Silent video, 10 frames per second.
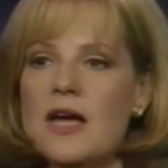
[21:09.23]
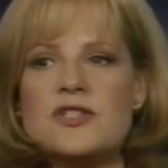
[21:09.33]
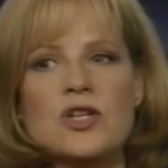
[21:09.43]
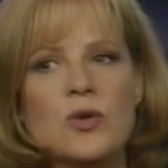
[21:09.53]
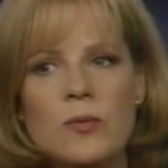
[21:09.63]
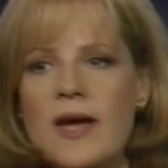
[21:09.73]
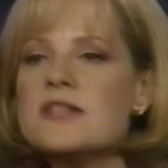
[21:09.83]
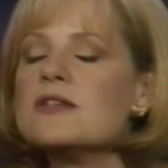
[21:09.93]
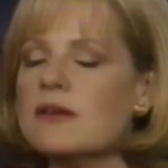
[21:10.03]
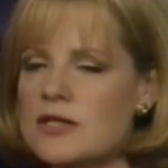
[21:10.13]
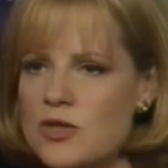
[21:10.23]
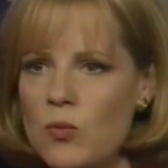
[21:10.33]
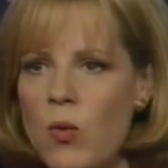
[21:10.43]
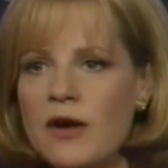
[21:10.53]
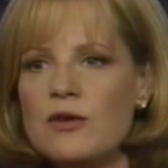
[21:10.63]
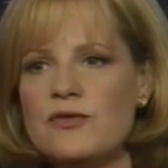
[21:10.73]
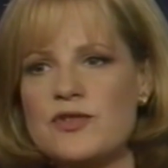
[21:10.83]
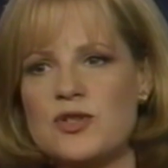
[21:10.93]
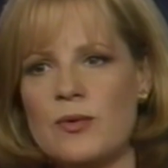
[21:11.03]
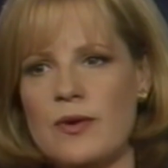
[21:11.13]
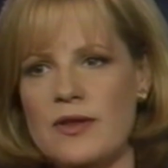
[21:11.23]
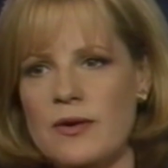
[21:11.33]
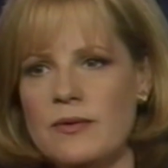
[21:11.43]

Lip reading: It's a wonderful story, though.